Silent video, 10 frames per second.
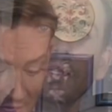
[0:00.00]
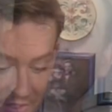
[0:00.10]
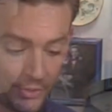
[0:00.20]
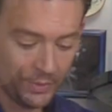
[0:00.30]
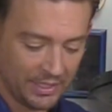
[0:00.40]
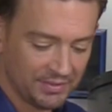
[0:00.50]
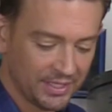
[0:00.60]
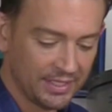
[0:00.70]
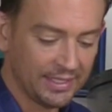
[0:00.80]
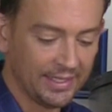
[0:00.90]
So what I've
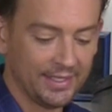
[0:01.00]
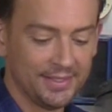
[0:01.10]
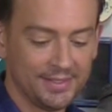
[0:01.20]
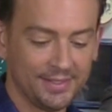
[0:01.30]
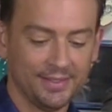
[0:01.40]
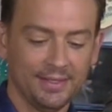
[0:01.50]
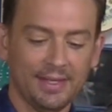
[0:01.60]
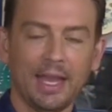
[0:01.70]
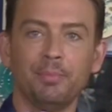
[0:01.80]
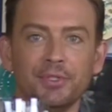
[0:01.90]
done is
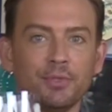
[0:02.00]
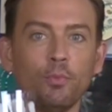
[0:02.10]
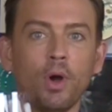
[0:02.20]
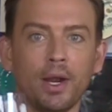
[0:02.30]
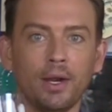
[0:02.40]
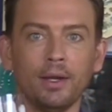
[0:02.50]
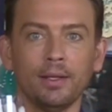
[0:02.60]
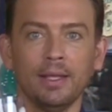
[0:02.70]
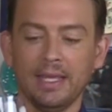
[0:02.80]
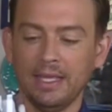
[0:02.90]
I put some
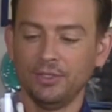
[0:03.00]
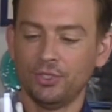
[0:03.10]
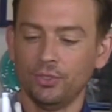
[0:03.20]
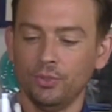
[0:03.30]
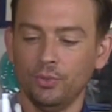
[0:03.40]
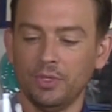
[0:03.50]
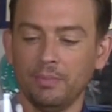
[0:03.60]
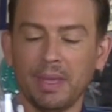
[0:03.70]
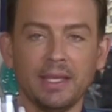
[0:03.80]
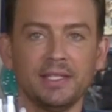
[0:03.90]
water into
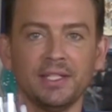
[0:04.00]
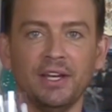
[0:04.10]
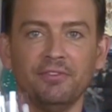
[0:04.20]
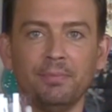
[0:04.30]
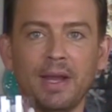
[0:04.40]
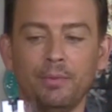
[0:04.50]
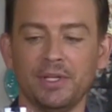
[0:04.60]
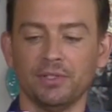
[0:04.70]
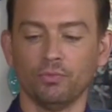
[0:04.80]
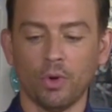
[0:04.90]
the base of my
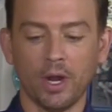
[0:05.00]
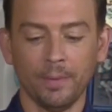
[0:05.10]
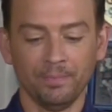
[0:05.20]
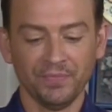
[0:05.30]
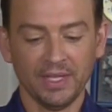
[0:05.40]
reservoir,